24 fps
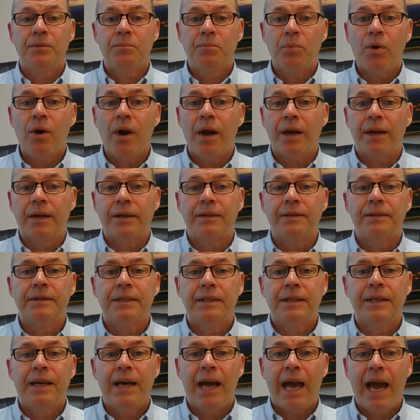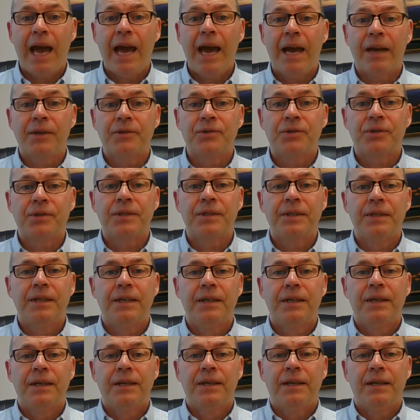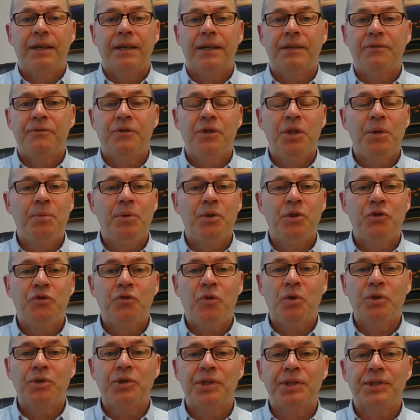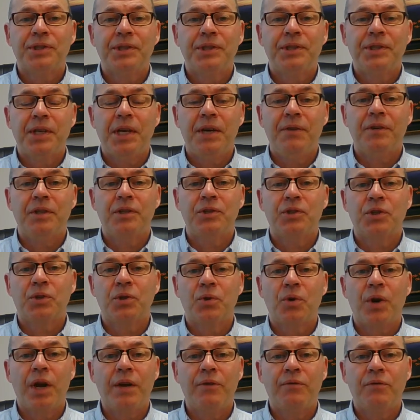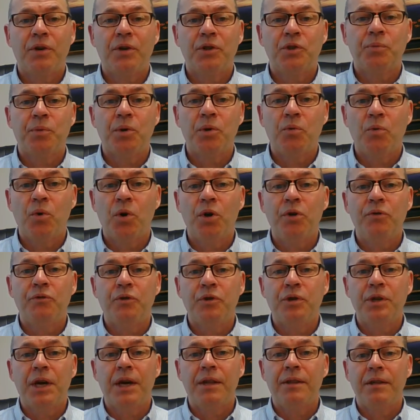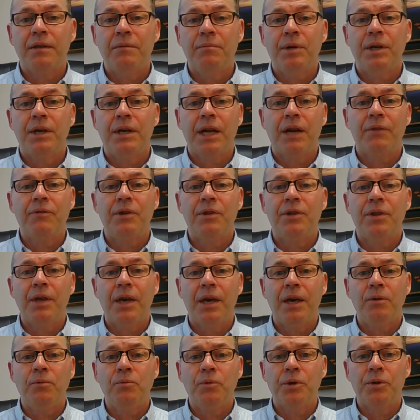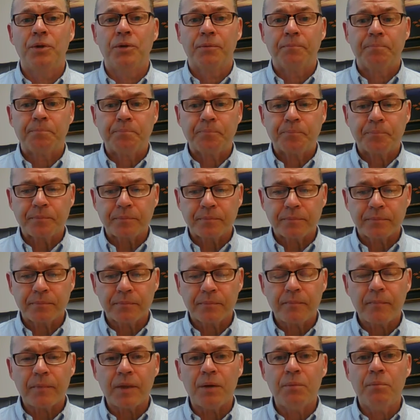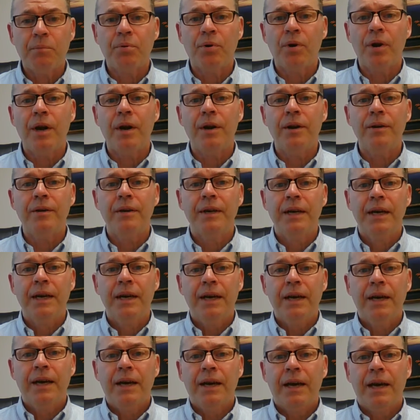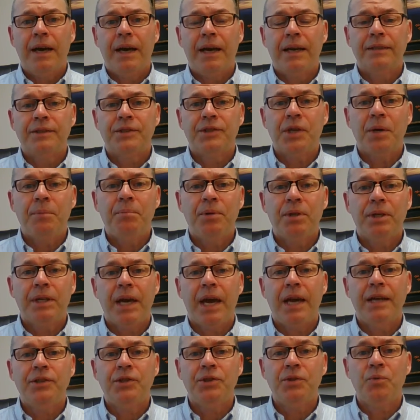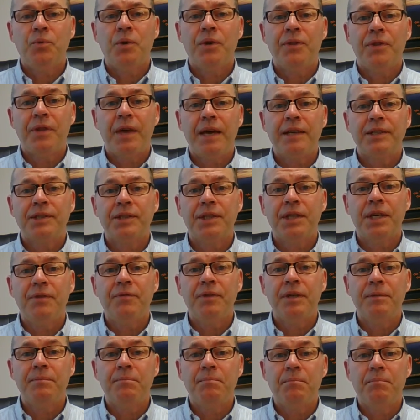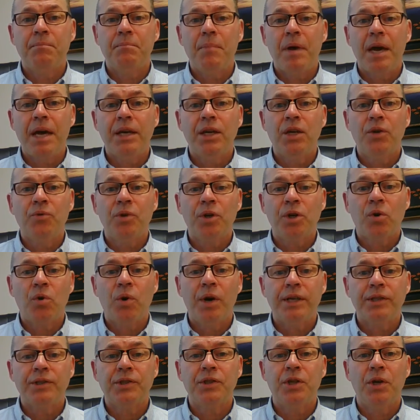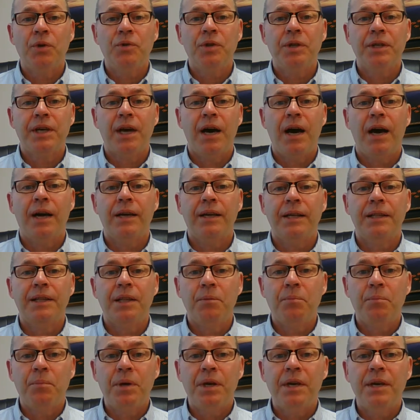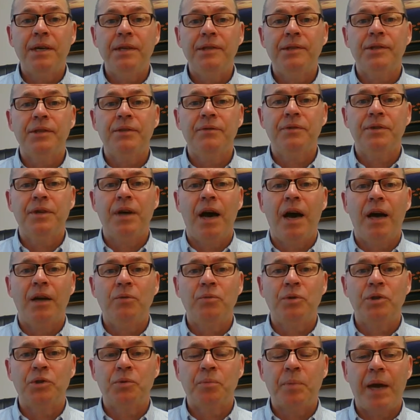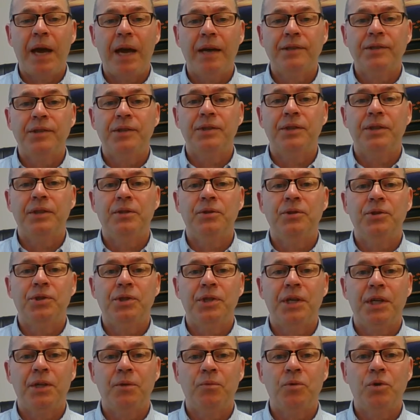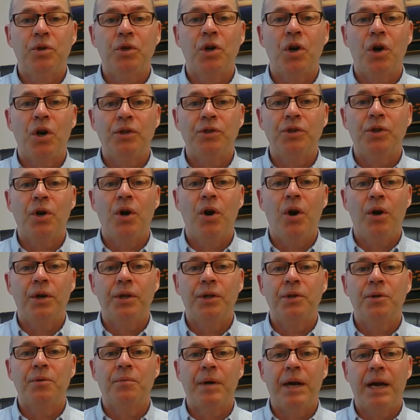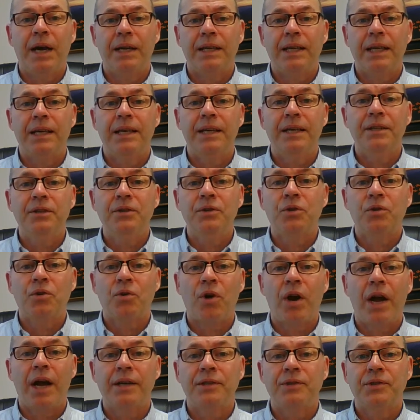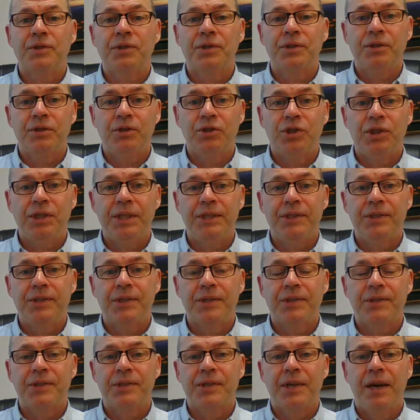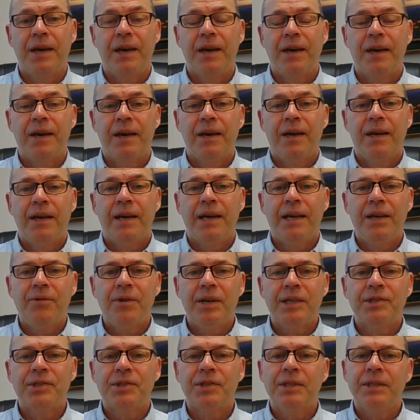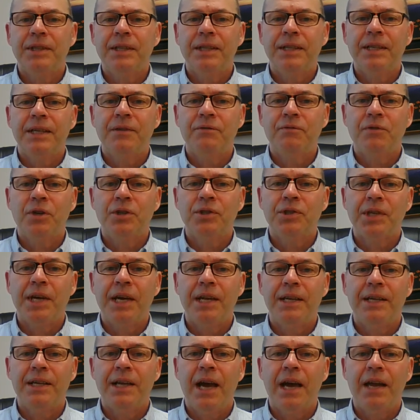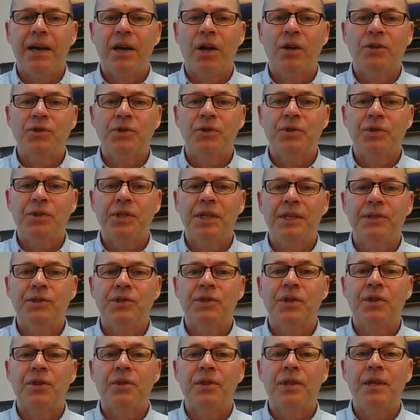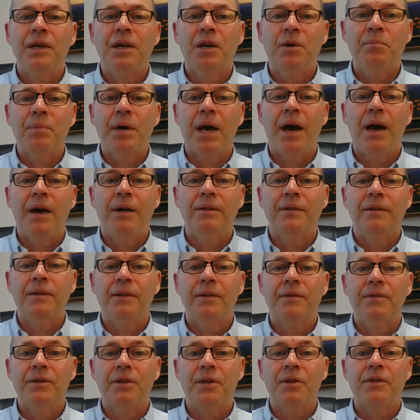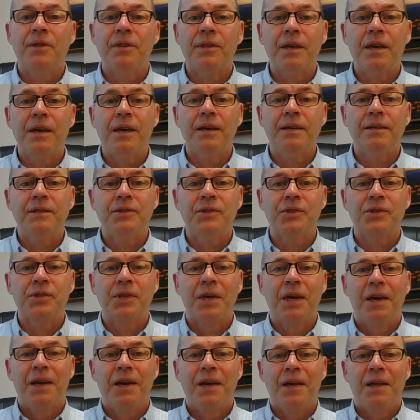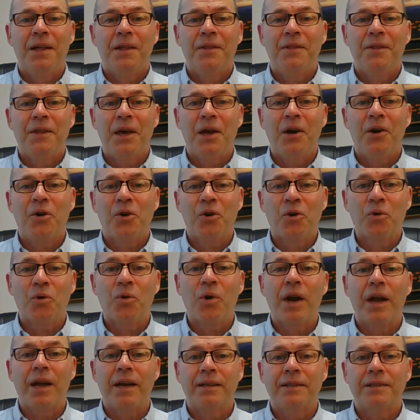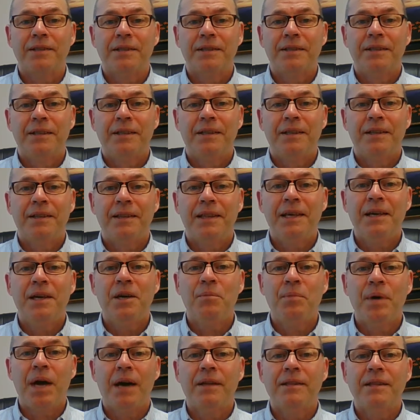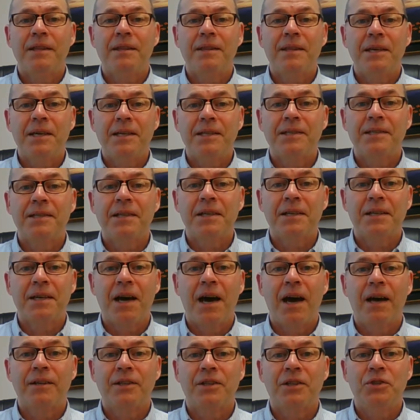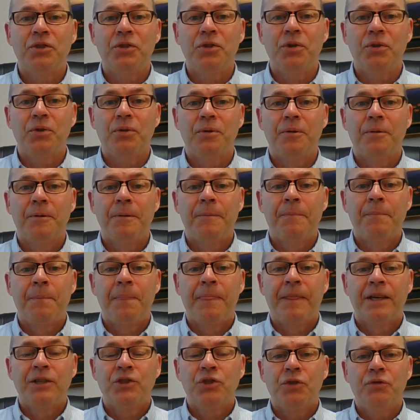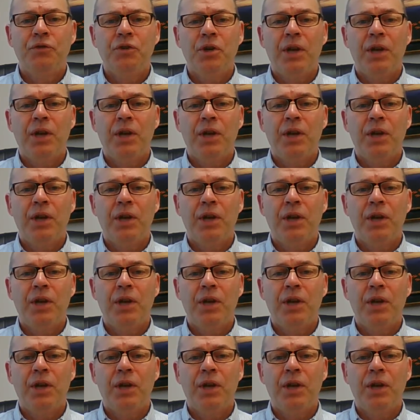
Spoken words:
Pray. Ask. Philippians 4, 6, and 7 is a great verse. "Be worried for nothing, but in everything with prayer and supplication with thanksgiving, make your requests known to God, and the peace of God, which passes understanding, will guard your heart and your mind in Christ Jesus." Interestingly, in verse 8 and 9, it also says to think about the things that are great. Think about the things that God can do. So if